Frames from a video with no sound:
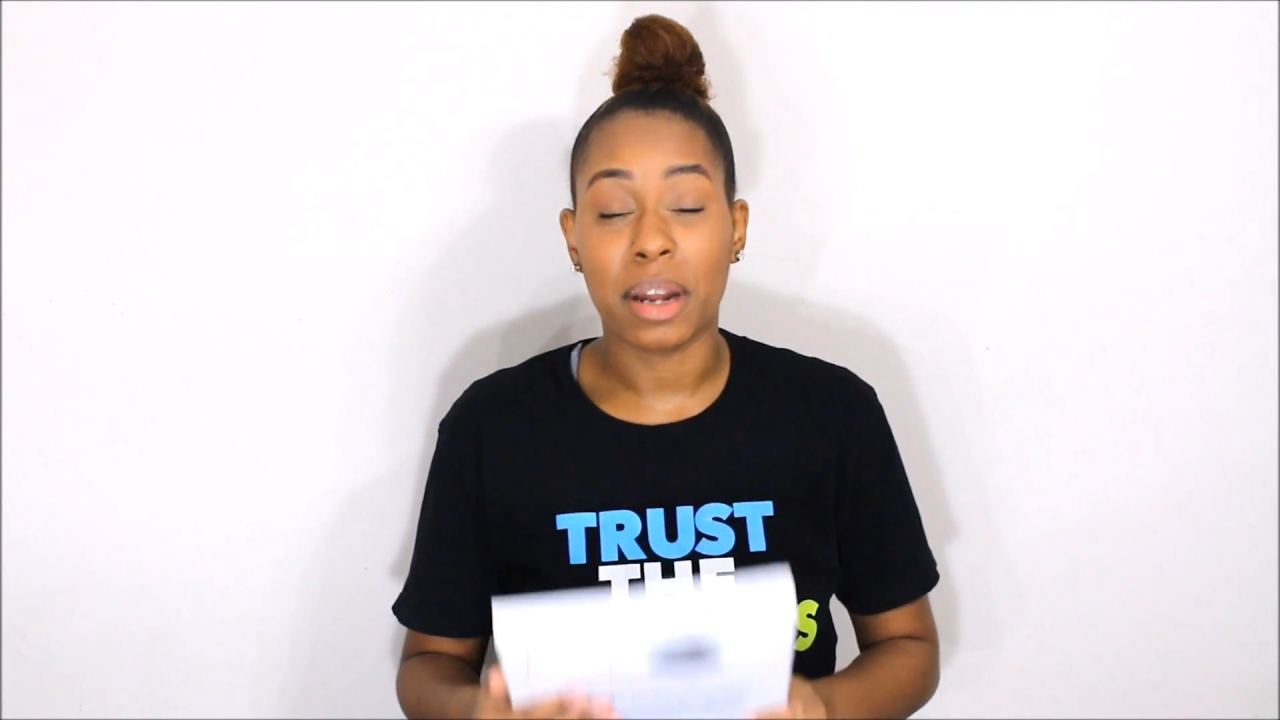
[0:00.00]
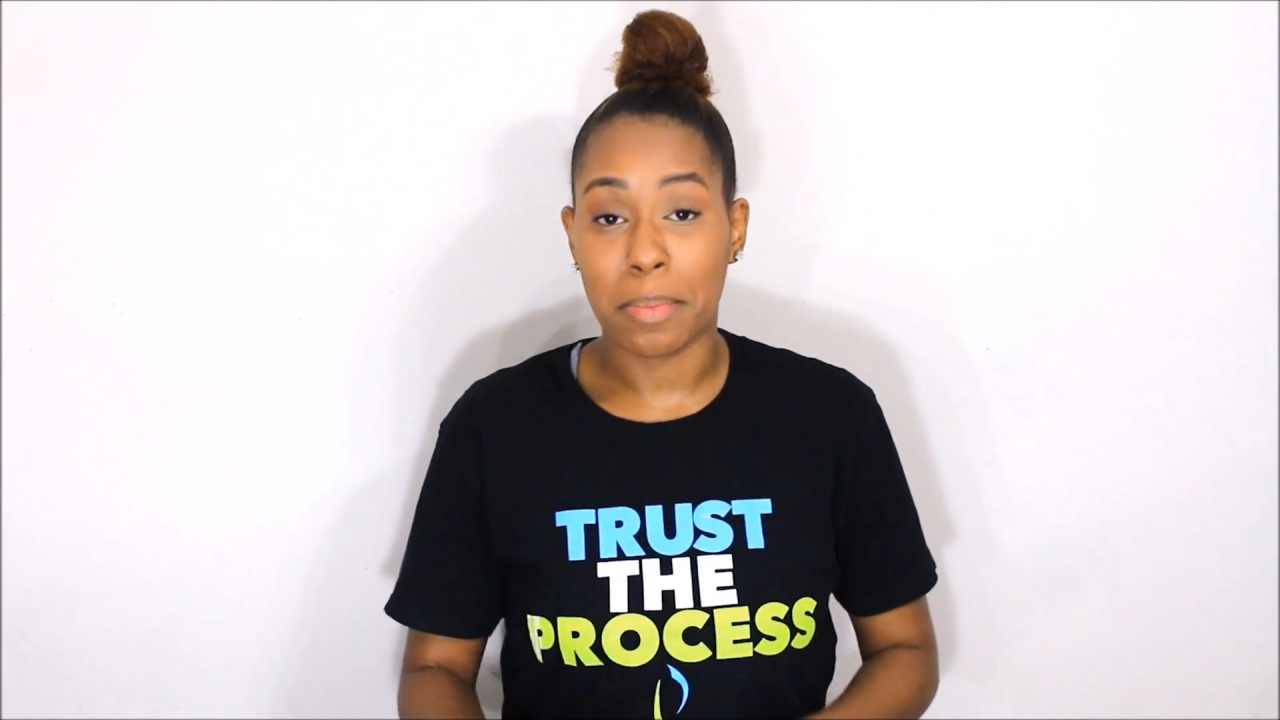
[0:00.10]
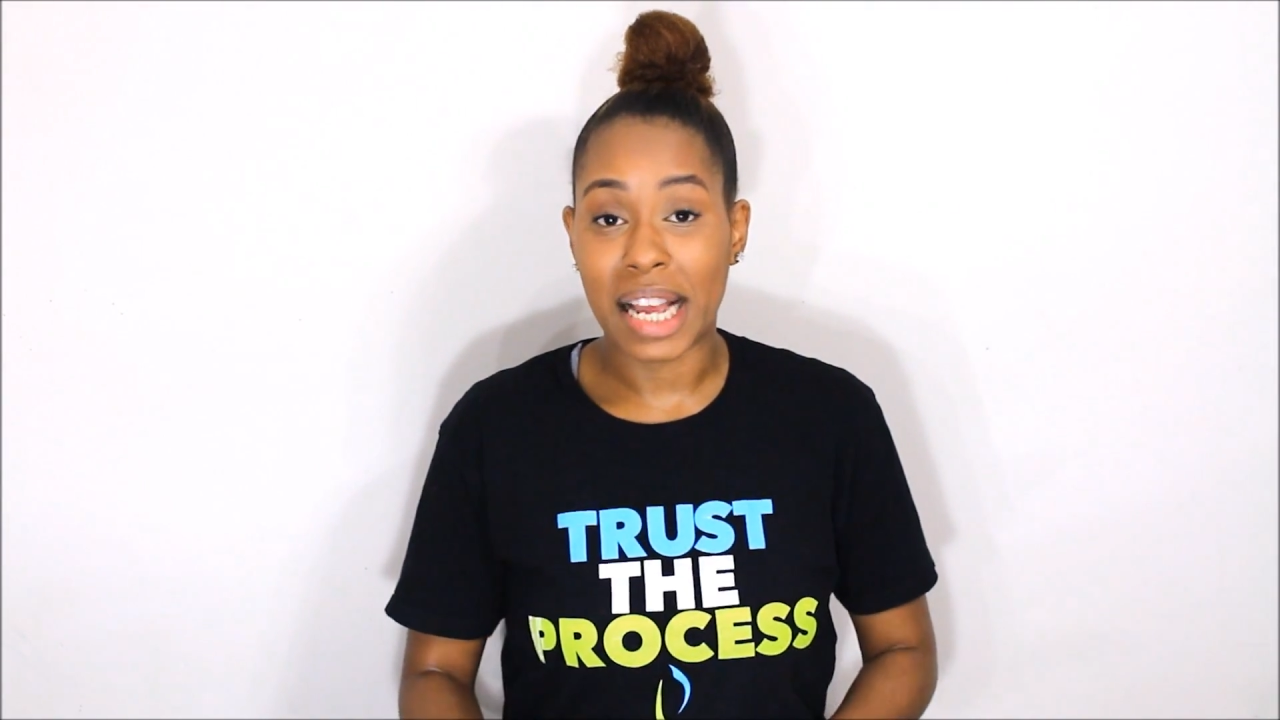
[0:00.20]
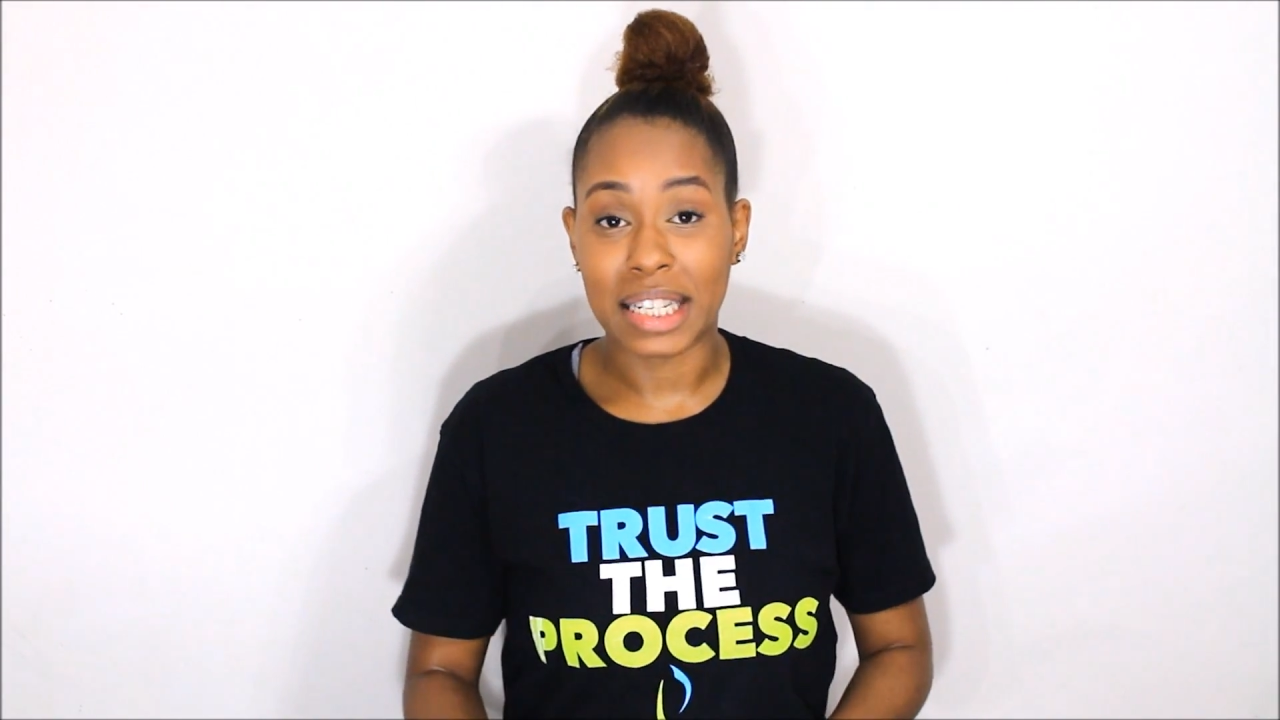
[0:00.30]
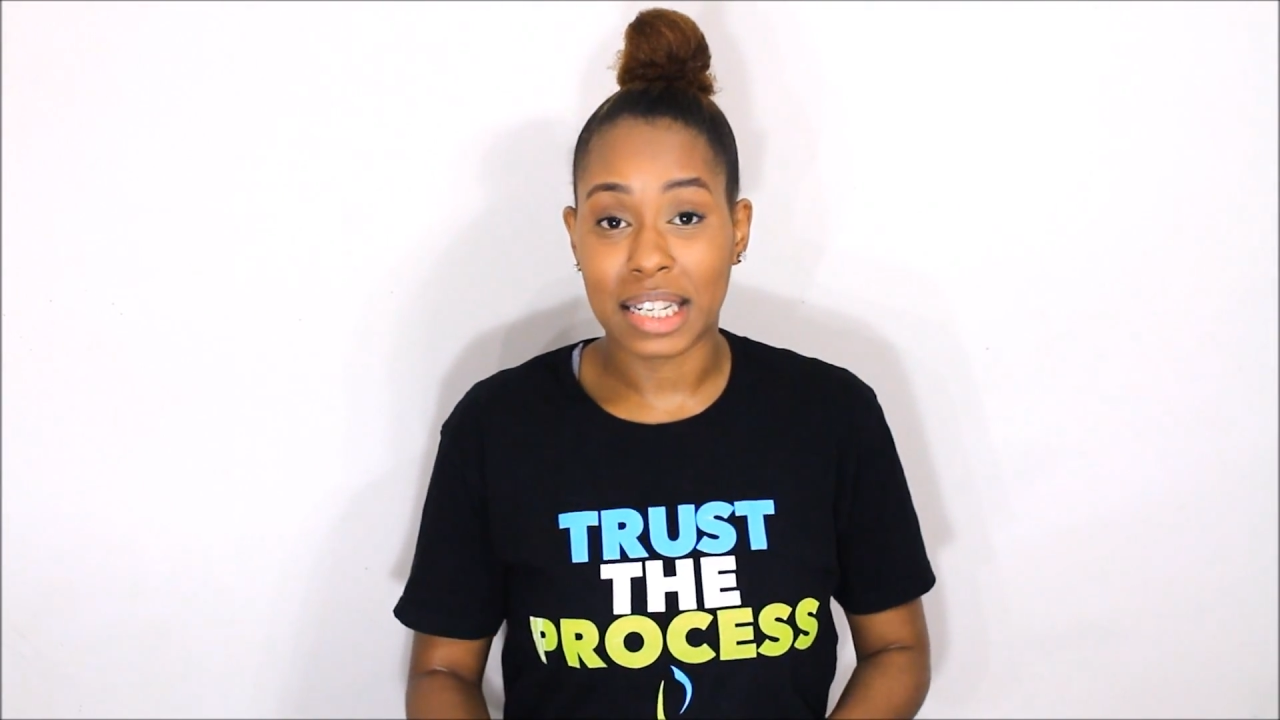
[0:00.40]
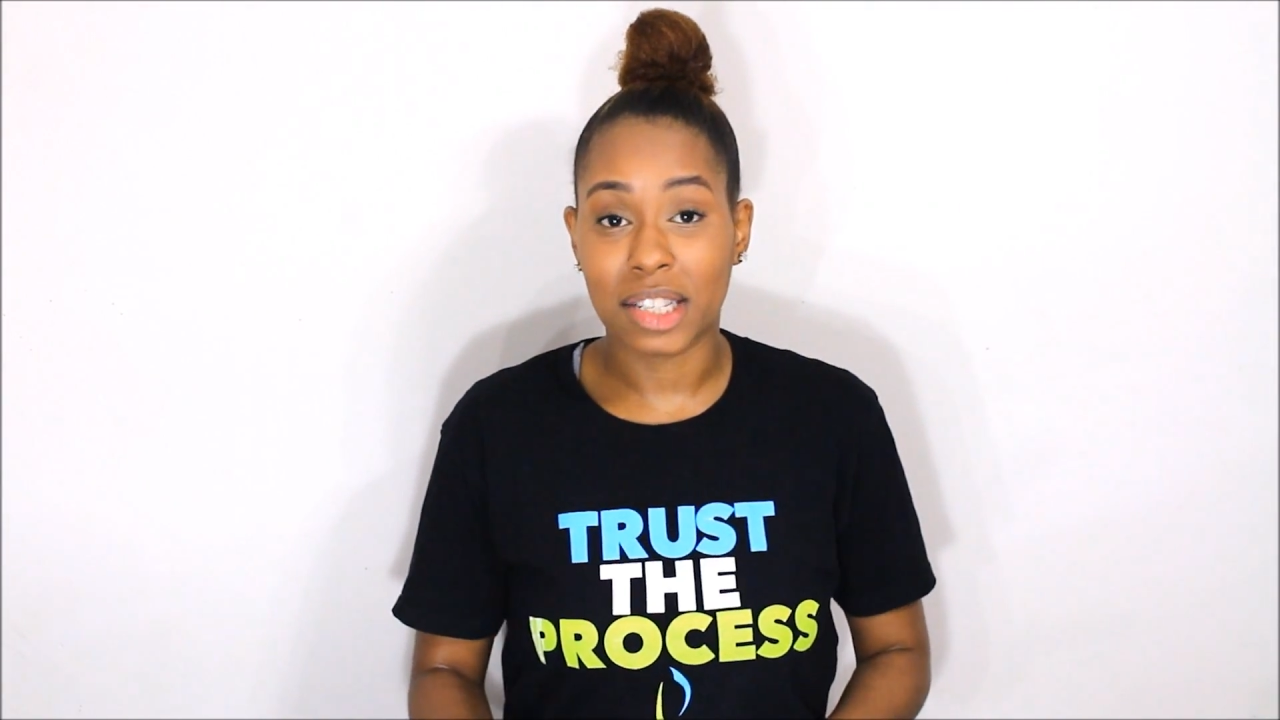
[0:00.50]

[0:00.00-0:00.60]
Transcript: amazing,